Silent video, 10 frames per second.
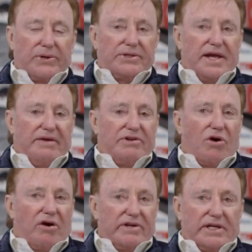Kevin
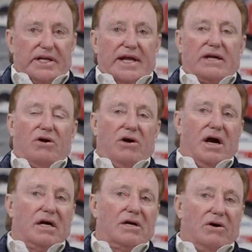Harvick in that car, I
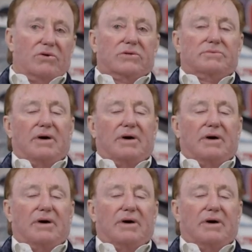called